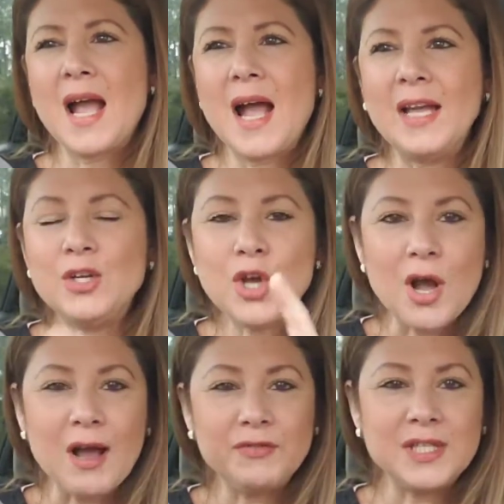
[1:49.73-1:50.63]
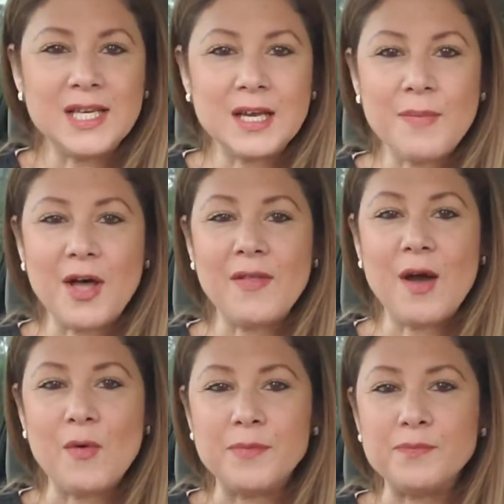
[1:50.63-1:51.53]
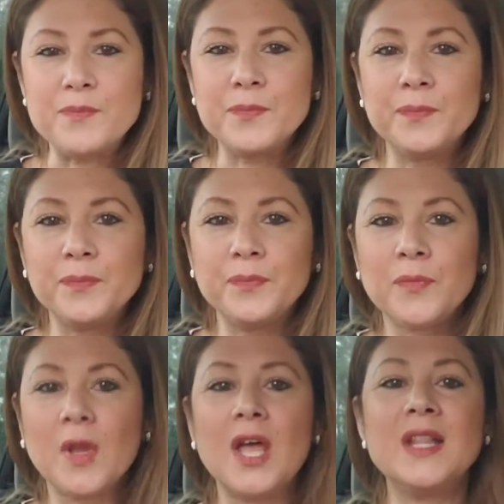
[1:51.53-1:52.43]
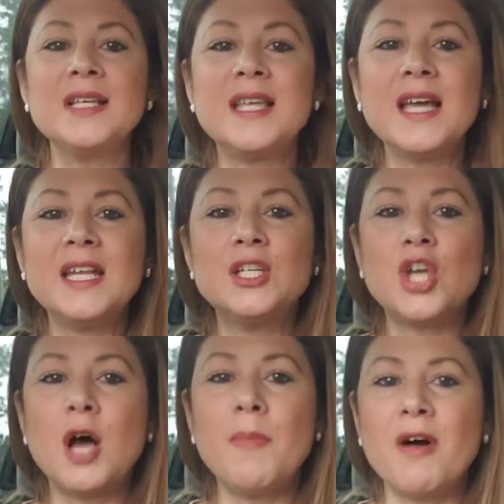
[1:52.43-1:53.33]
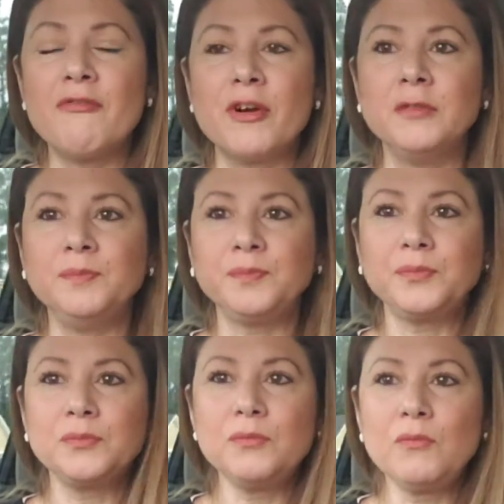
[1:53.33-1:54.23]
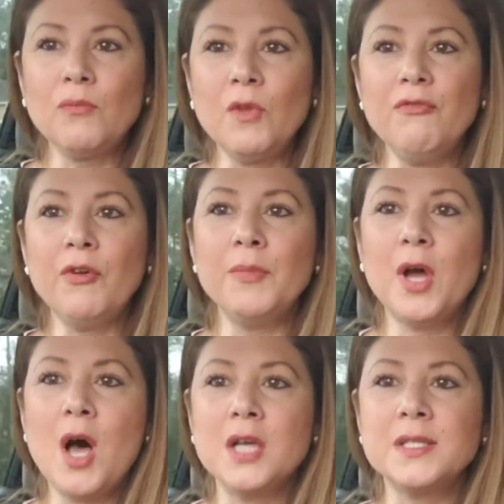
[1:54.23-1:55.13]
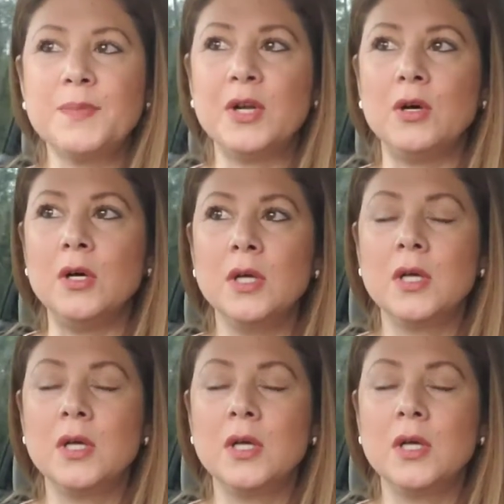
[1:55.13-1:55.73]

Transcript: I don't know. I have to think about that one. Unless I get a job offer from the hospital.